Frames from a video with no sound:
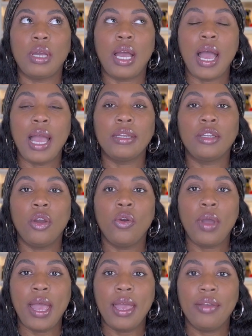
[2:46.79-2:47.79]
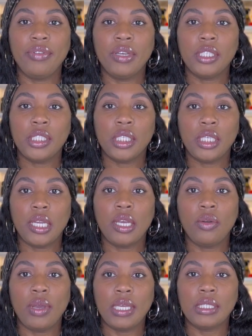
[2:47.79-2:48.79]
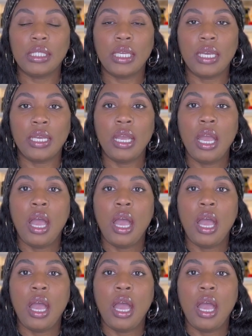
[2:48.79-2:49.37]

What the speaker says: I don't have a Chanel SA.